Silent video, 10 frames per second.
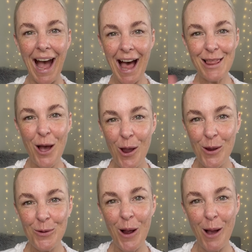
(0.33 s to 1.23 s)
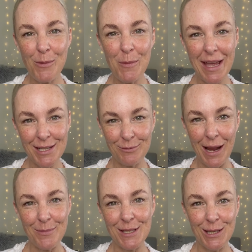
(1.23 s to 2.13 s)
Hello, I'm Amanda
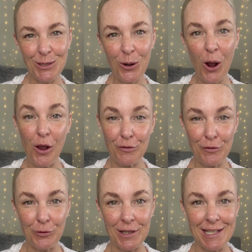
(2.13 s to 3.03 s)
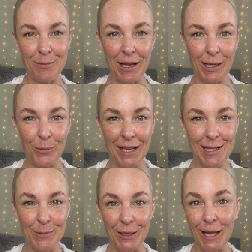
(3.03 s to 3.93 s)
Ramsay, your over 40s makeup
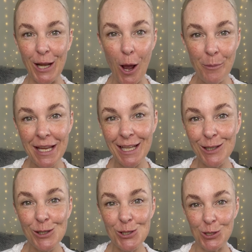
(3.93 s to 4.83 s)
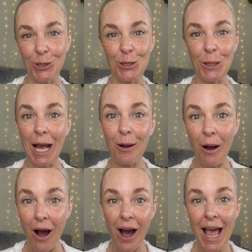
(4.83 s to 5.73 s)
expert, and I'm here to show you how
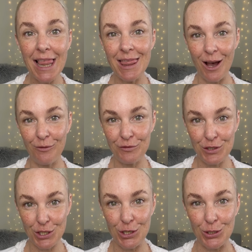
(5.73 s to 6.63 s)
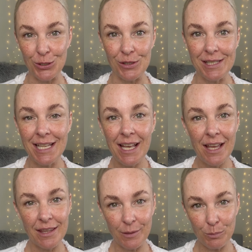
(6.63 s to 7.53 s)
I love to use
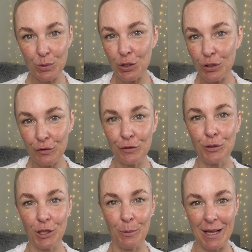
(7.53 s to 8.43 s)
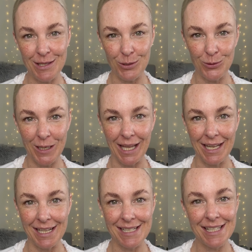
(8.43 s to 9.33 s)
the beautiful Clemence
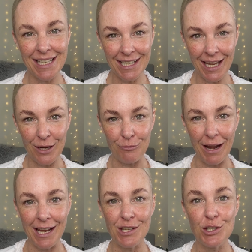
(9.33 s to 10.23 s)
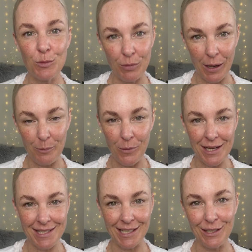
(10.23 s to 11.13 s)
Organics skincare range to prep my
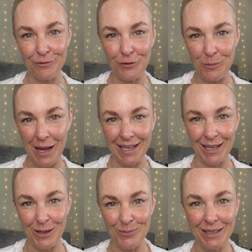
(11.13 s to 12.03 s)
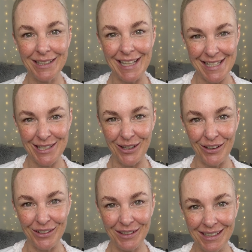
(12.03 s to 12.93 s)
skin for makeup. Let's go.